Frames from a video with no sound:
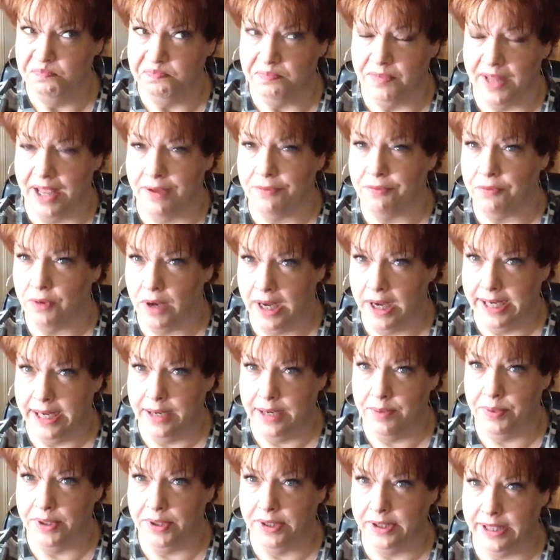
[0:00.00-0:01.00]
That Friday
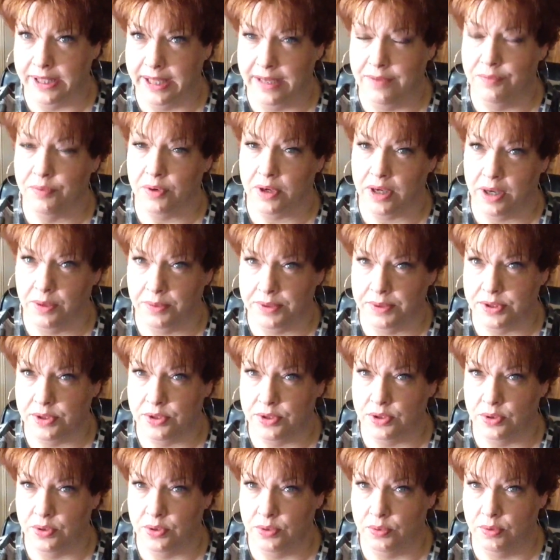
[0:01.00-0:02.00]
we leave, we're going
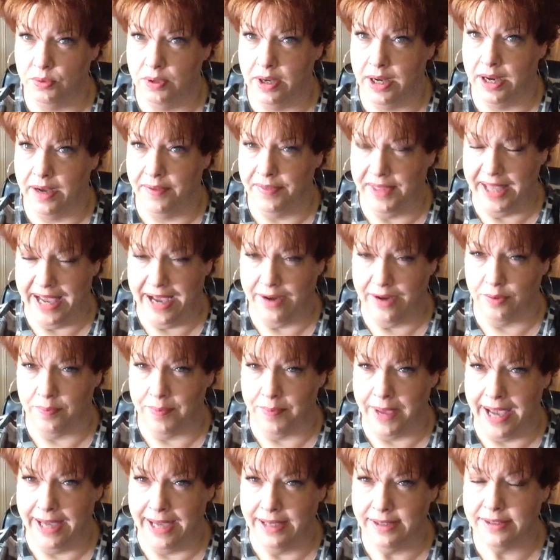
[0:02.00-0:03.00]
to the Outer
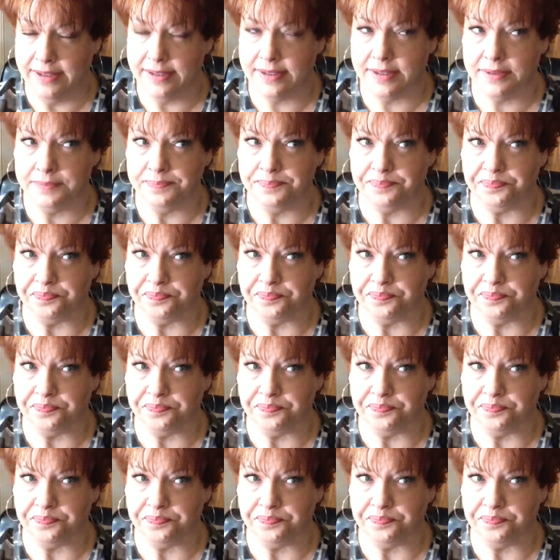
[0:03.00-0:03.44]
Banks.